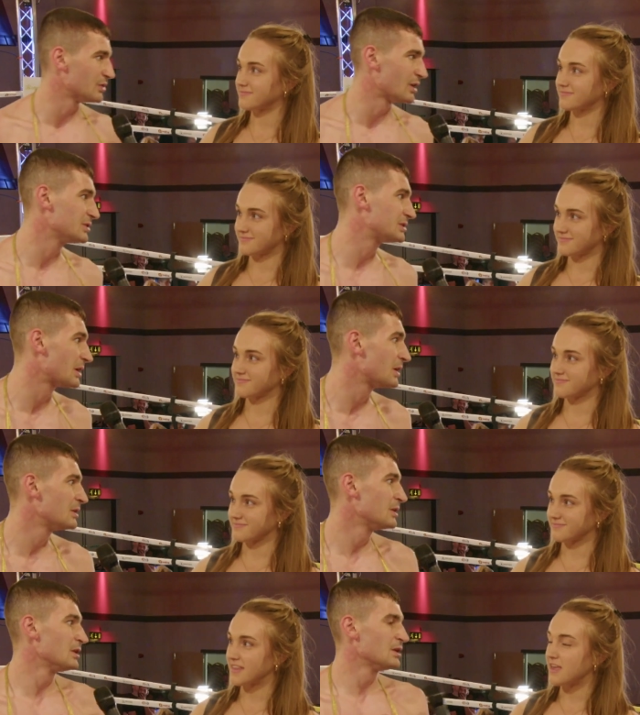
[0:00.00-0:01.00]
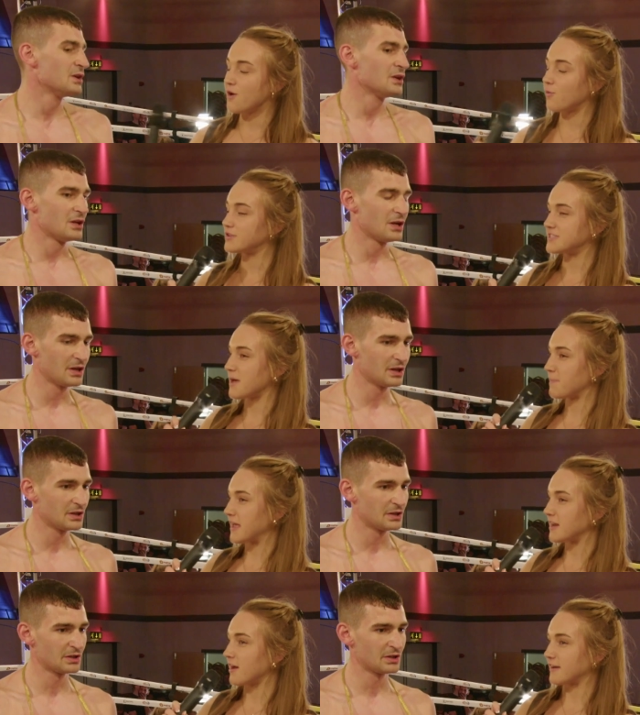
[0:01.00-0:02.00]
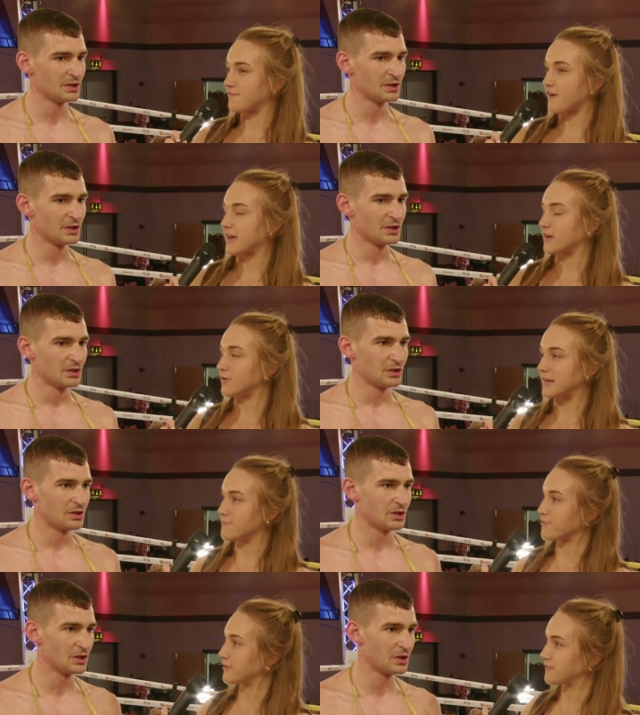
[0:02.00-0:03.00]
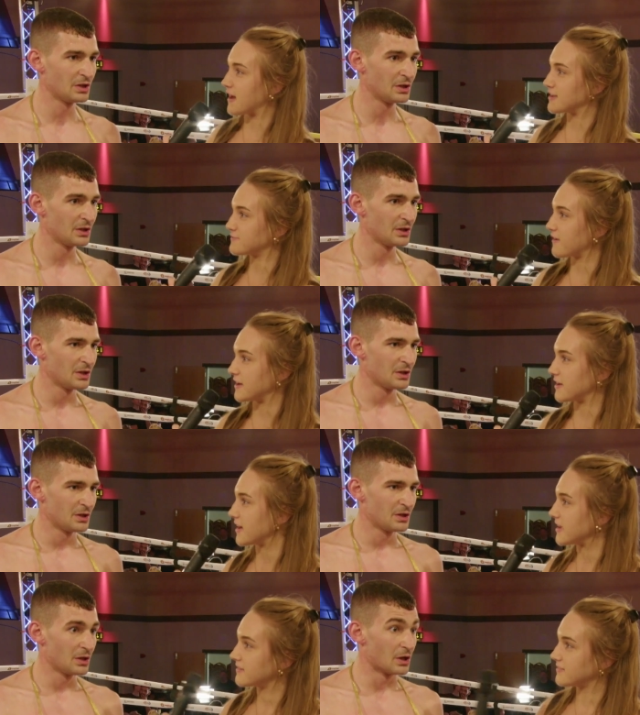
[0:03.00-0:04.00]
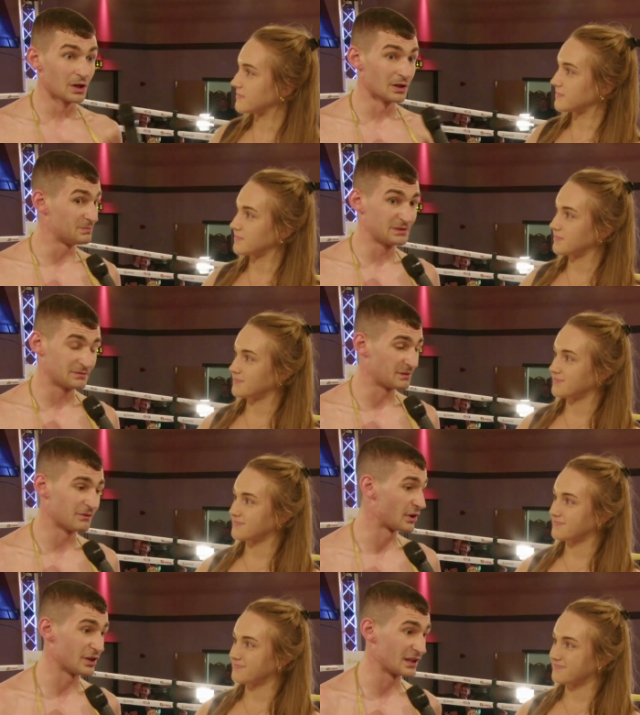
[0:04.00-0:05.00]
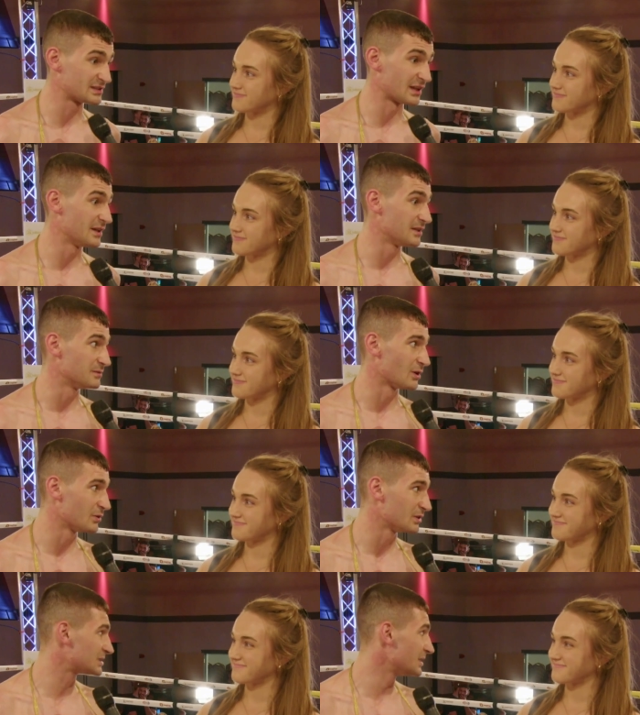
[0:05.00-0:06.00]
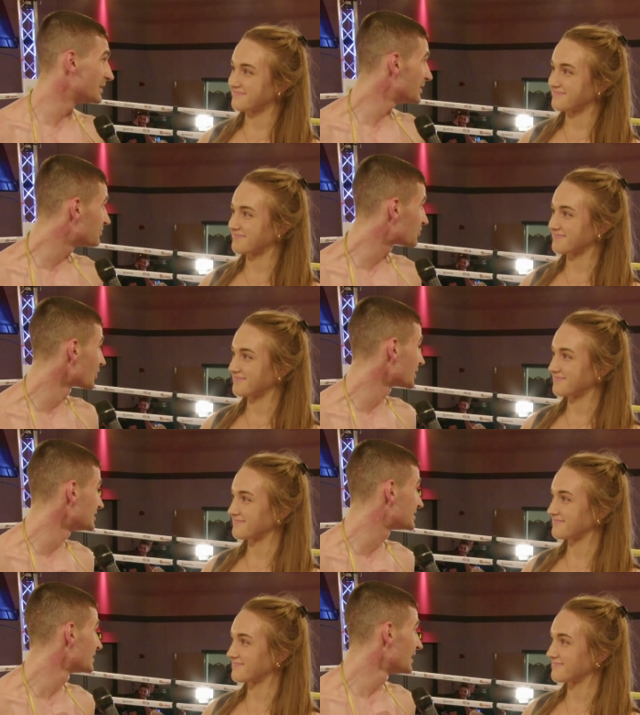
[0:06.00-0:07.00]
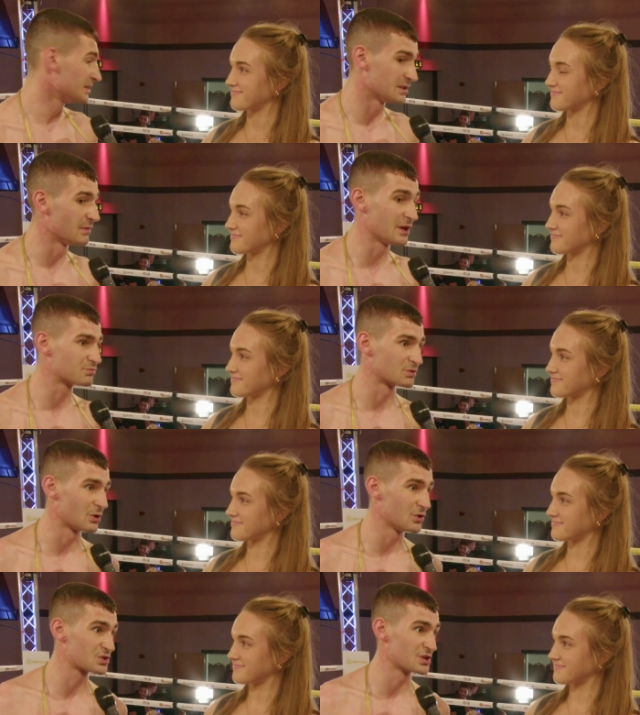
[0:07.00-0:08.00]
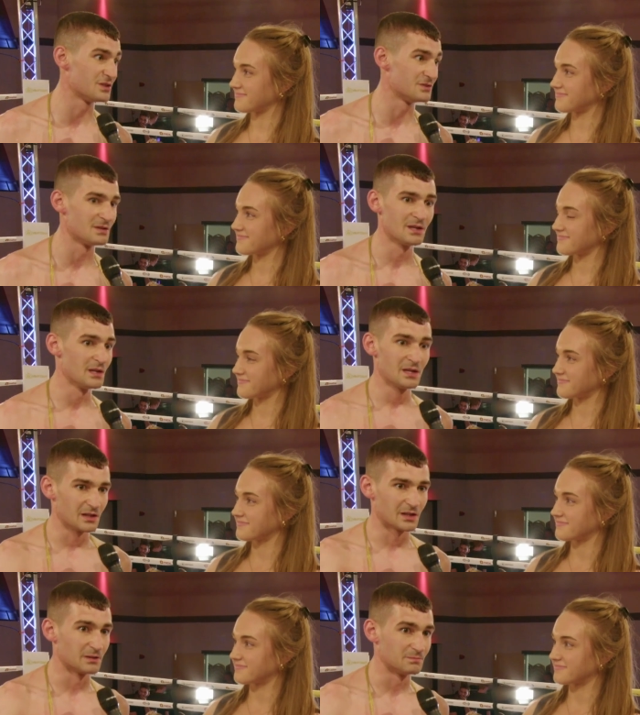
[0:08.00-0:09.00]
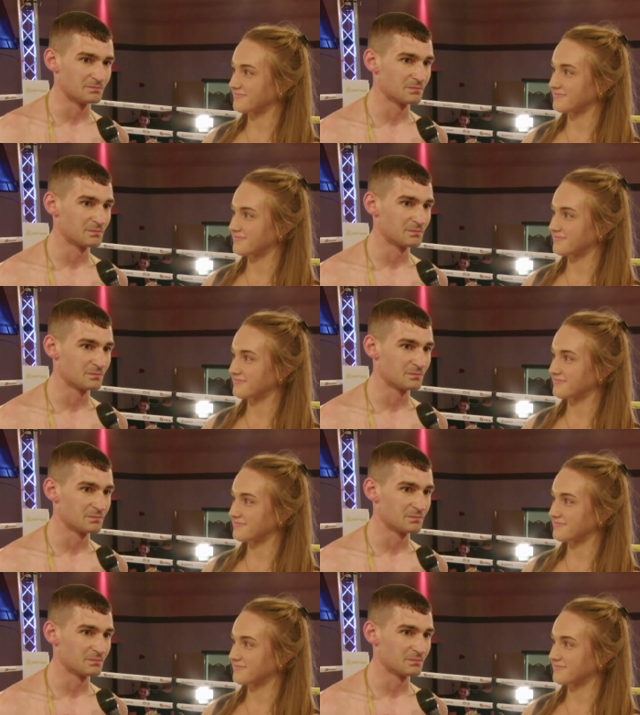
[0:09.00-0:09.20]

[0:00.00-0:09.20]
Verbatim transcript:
Speaker 1: knows?
Speaker 2: What's it been like fighting on Leapfrog's first fight night?
Speaker 1: Uh, very exciting. Obviously, Leapfrog is the main promotion. Um,